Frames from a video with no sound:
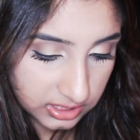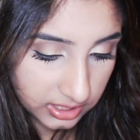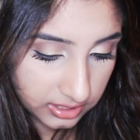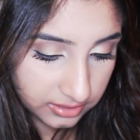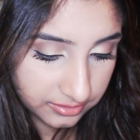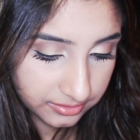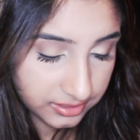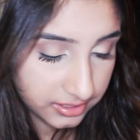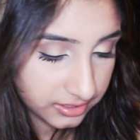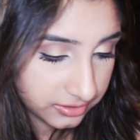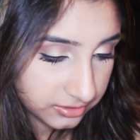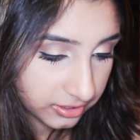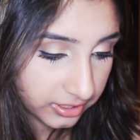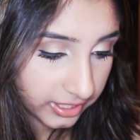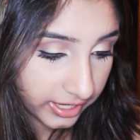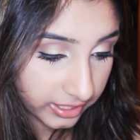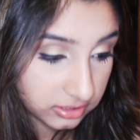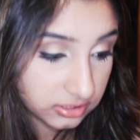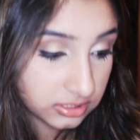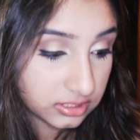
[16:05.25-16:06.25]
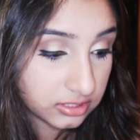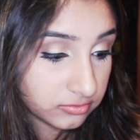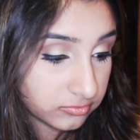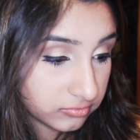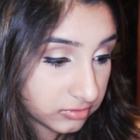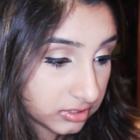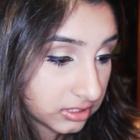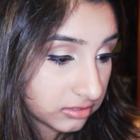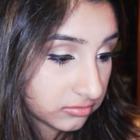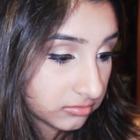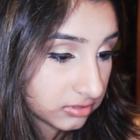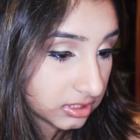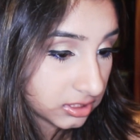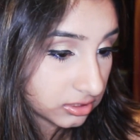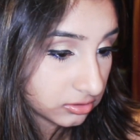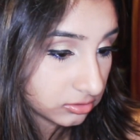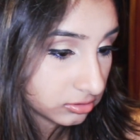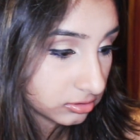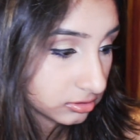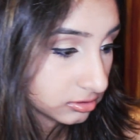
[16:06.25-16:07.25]
and these are actually really
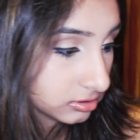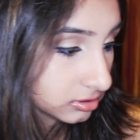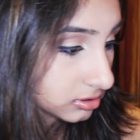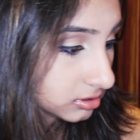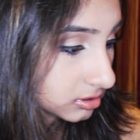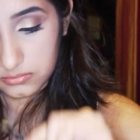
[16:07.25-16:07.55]
good.